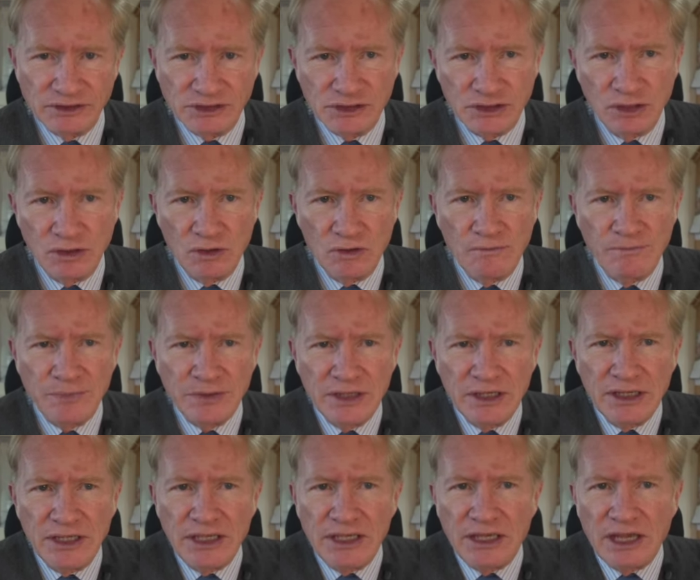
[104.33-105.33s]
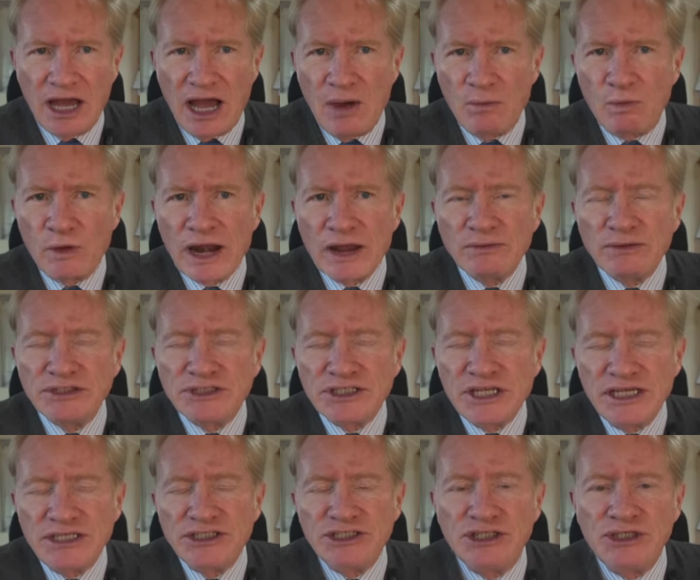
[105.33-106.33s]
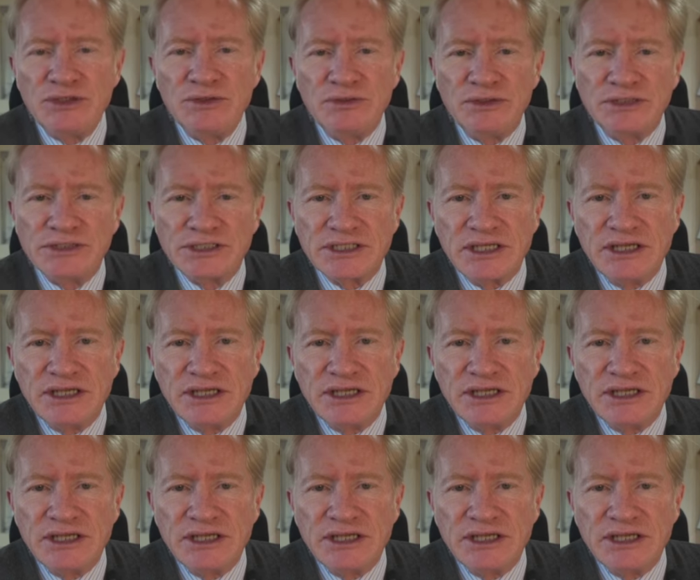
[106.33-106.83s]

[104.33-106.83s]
So what I would say to you is,